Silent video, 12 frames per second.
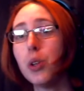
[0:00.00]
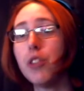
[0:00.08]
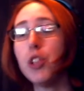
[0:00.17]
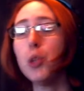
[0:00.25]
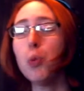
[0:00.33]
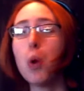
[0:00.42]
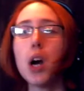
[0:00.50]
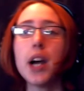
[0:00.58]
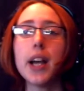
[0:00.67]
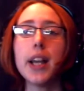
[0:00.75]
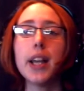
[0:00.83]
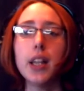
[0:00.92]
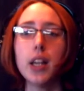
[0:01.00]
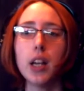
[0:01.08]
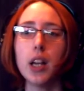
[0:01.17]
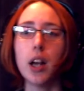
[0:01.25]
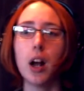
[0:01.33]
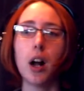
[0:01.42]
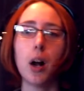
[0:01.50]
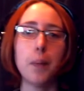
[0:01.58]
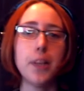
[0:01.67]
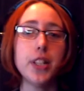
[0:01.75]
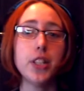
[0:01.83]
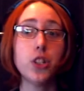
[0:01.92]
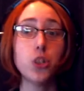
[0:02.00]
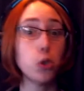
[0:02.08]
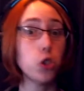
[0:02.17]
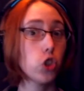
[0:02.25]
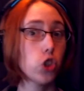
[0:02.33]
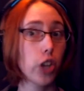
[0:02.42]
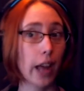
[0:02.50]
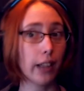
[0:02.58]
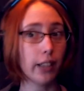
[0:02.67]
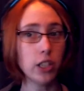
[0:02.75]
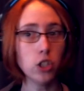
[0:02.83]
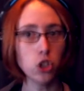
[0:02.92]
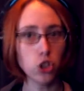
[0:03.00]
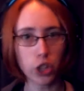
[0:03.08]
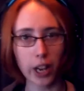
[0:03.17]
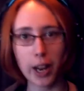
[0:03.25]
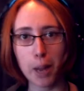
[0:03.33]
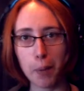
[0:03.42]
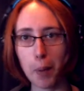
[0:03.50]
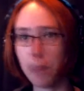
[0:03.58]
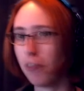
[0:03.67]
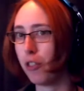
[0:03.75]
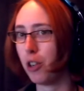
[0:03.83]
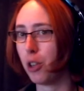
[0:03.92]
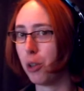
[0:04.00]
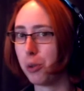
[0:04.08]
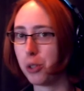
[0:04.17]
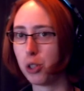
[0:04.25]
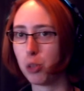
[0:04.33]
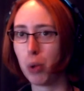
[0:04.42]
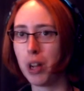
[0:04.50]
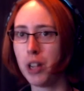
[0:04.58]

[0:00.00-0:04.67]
If you want me to do a challenge, I am up for those as well.